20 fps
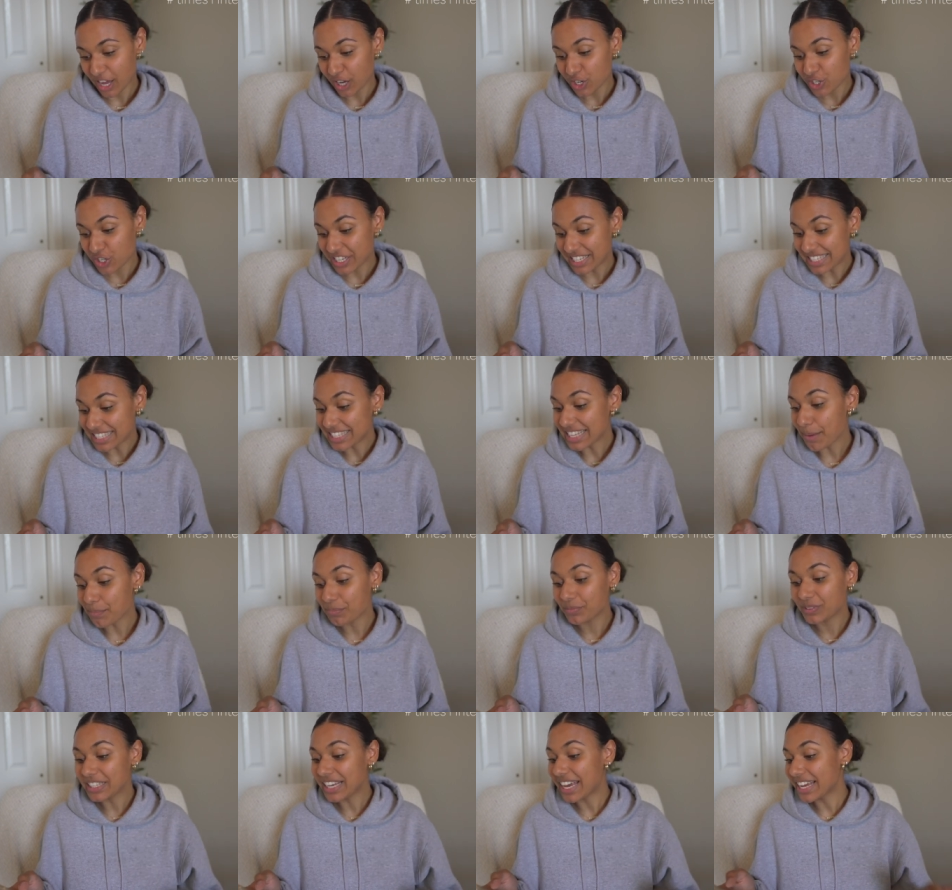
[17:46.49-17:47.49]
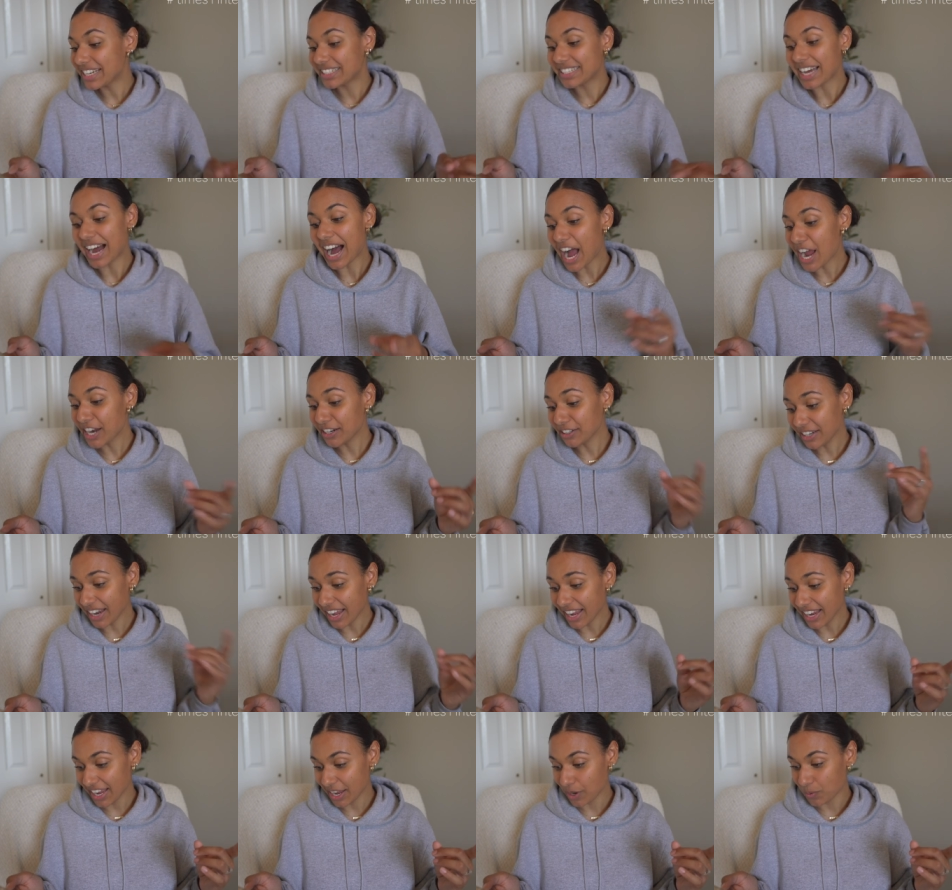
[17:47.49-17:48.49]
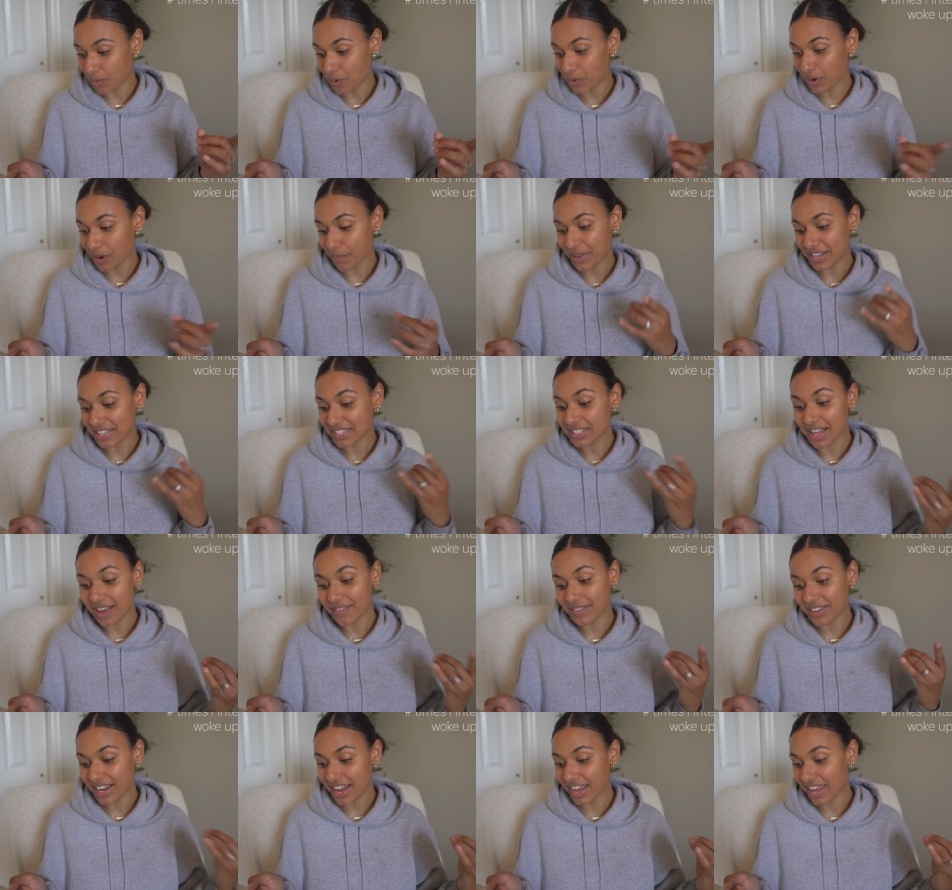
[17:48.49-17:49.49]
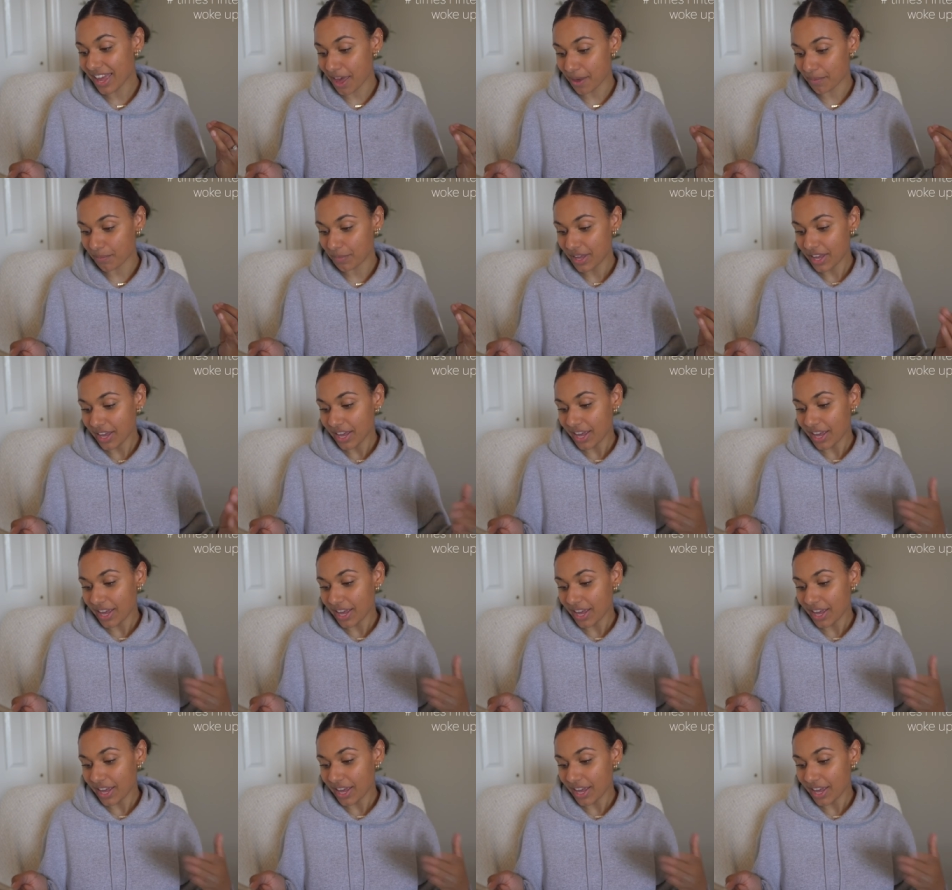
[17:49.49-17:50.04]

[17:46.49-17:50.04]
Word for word: She slept the entire night and woke up at 7 a.m.